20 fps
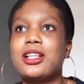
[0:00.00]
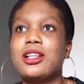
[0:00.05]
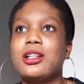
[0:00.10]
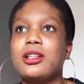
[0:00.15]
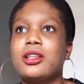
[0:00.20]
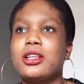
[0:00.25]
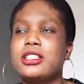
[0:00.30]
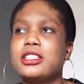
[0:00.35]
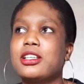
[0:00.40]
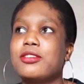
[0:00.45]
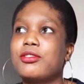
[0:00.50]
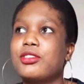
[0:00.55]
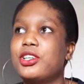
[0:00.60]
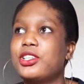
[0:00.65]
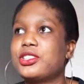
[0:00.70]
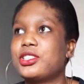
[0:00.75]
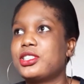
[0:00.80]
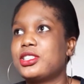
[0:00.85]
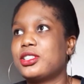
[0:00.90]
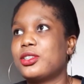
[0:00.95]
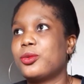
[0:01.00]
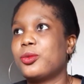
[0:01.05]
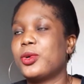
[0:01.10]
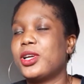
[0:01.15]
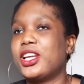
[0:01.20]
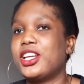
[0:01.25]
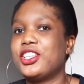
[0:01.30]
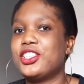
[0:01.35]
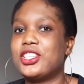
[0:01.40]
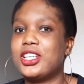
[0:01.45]
Anita Vlogs is a
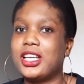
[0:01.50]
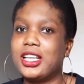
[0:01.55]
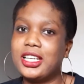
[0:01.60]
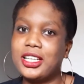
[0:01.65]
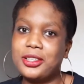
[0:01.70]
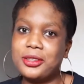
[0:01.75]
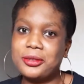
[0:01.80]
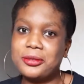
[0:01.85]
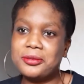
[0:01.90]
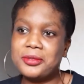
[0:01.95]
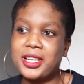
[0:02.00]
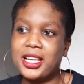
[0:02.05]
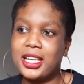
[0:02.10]
wedding channel.